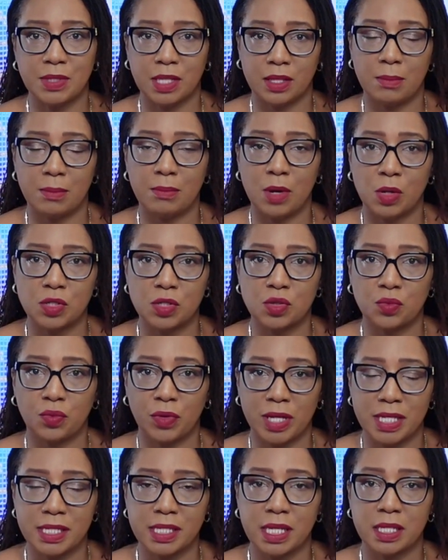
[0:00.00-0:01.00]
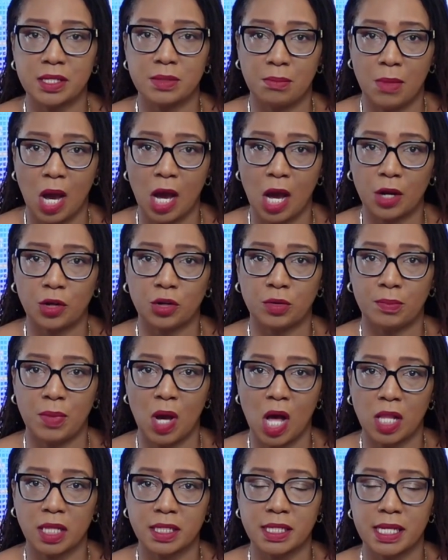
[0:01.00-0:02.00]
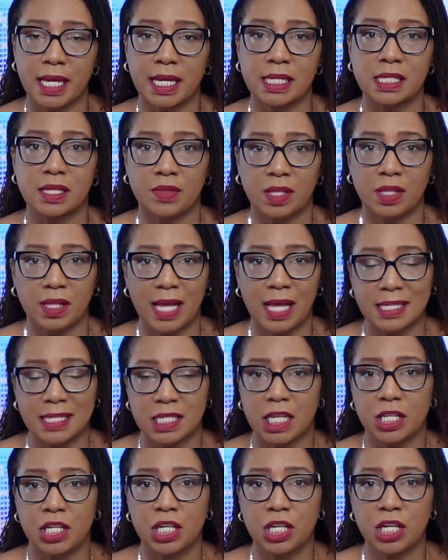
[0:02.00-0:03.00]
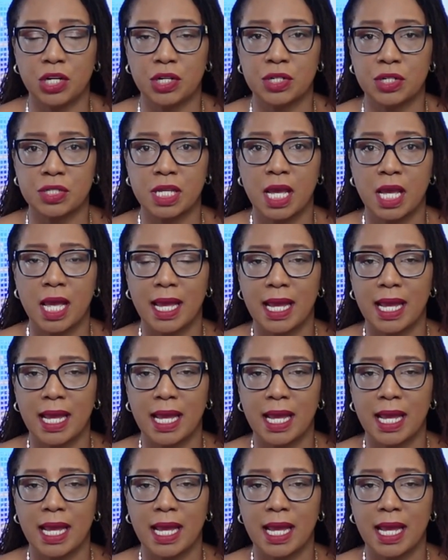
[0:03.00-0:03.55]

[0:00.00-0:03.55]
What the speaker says: in the most recent modern politics of the last 10 years,